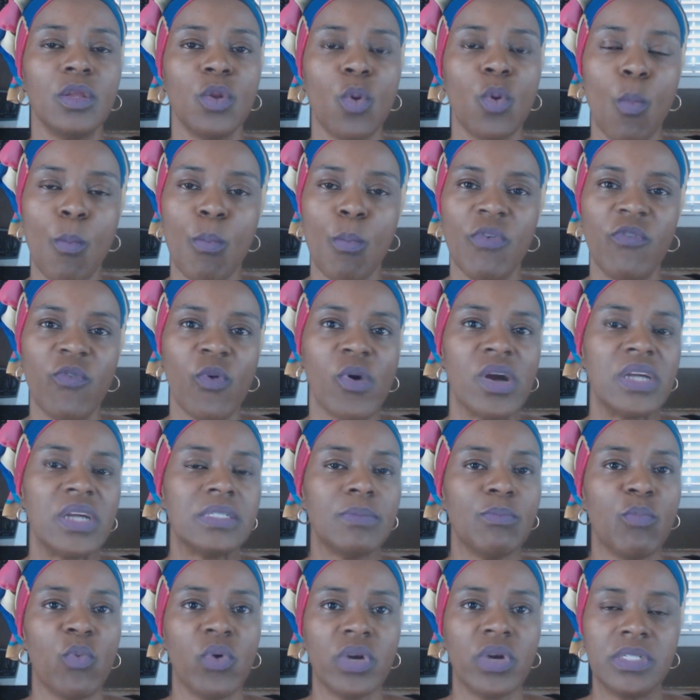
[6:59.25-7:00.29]
know, for
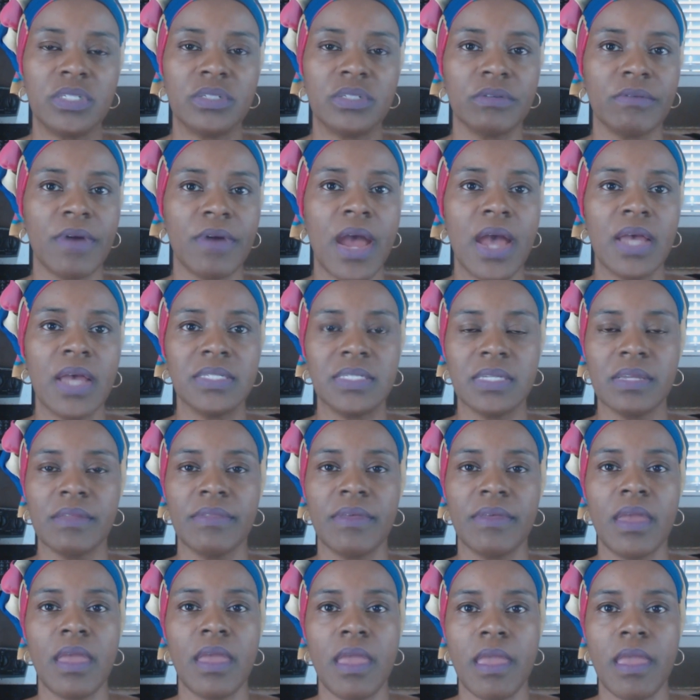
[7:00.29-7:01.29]
as moisturizing the